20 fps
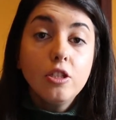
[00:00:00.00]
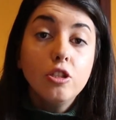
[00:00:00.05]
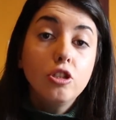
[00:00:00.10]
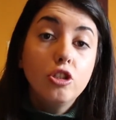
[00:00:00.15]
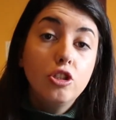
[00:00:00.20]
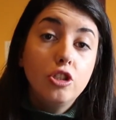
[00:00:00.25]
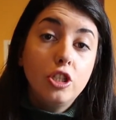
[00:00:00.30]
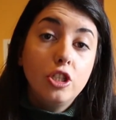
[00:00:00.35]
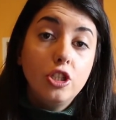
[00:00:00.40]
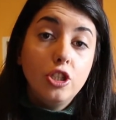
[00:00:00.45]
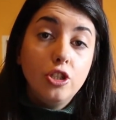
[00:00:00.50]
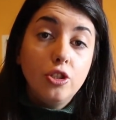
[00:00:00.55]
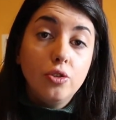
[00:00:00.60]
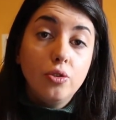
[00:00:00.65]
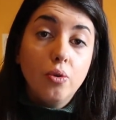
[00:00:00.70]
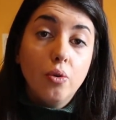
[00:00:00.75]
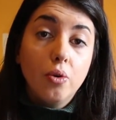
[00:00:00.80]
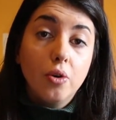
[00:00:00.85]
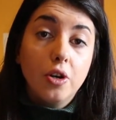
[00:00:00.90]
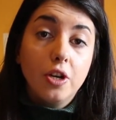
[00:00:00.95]
Should
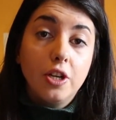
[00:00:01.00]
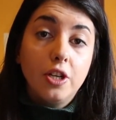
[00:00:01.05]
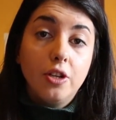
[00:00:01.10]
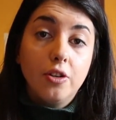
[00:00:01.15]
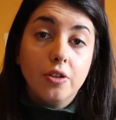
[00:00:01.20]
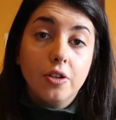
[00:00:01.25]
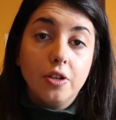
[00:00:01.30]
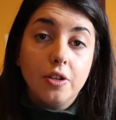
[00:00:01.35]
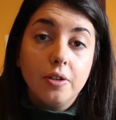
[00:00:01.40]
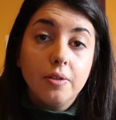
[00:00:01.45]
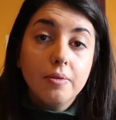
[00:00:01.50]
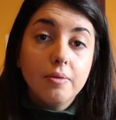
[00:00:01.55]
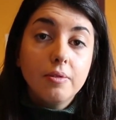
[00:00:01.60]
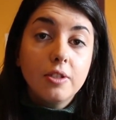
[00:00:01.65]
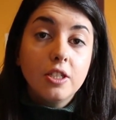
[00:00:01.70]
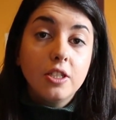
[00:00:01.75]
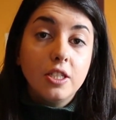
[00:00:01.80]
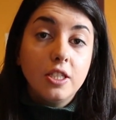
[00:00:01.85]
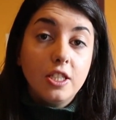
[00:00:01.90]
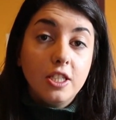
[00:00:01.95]
you or your
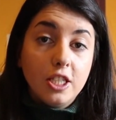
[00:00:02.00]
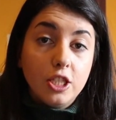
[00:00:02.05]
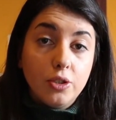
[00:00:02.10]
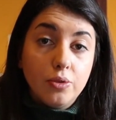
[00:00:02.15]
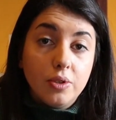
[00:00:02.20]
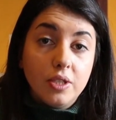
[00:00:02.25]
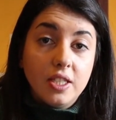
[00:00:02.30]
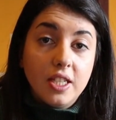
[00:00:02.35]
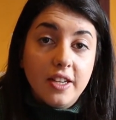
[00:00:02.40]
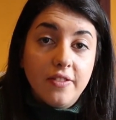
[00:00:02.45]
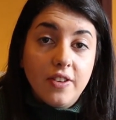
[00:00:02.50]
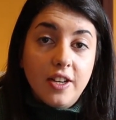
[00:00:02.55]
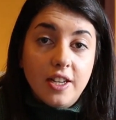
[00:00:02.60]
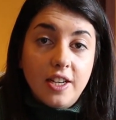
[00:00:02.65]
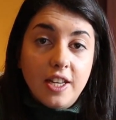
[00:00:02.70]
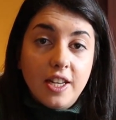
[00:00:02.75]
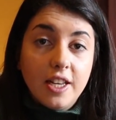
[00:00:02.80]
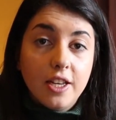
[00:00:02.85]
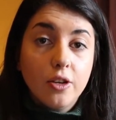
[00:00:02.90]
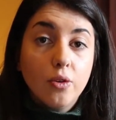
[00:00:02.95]
constituents have
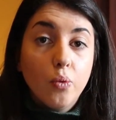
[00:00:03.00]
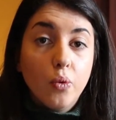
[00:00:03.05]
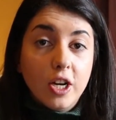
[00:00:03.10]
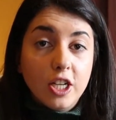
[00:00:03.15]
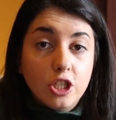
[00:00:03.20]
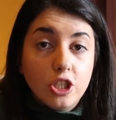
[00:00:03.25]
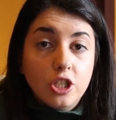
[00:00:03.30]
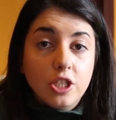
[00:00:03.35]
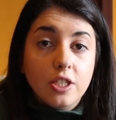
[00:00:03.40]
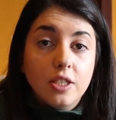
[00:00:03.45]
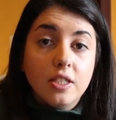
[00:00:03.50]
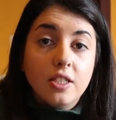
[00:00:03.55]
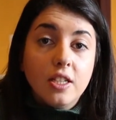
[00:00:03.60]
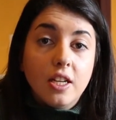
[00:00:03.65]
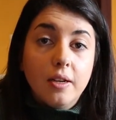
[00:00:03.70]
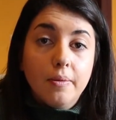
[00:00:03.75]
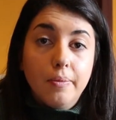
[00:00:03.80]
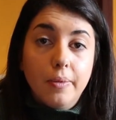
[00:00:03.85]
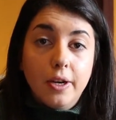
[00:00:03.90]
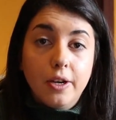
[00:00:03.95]
any questions
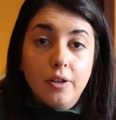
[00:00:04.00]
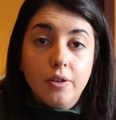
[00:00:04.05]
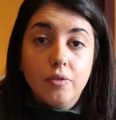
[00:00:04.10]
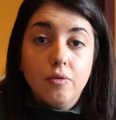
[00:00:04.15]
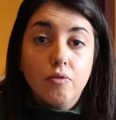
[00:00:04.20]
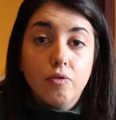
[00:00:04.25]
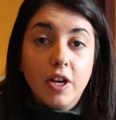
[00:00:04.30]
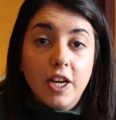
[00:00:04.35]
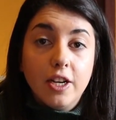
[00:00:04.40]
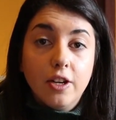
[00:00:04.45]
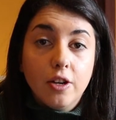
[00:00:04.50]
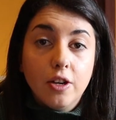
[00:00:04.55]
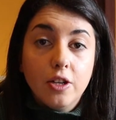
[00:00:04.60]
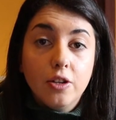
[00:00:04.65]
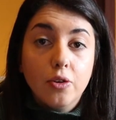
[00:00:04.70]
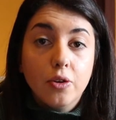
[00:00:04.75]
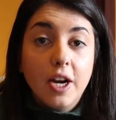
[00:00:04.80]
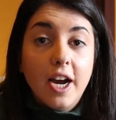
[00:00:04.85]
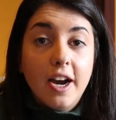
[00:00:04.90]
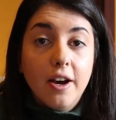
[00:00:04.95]
about radon
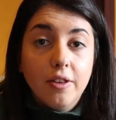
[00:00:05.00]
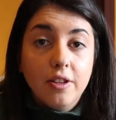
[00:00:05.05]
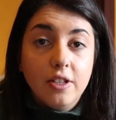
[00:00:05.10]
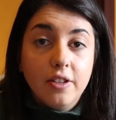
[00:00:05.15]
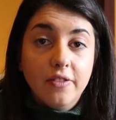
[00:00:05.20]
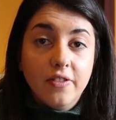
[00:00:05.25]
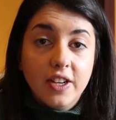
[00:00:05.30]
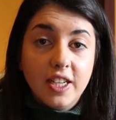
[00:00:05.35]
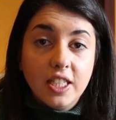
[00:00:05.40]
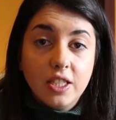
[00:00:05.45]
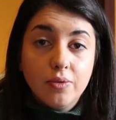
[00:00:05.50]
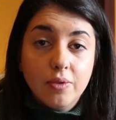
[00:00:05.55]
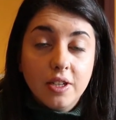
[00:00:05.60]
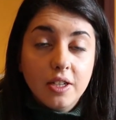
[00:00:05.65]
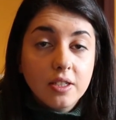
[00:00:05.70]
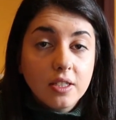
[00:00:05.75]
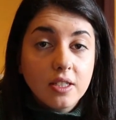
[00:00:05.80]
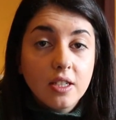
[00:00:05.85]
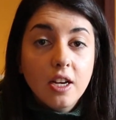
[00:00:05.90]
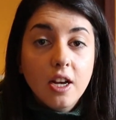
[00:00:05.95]
or how the device
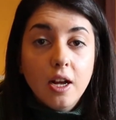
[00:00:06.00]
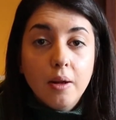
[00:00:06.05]
works,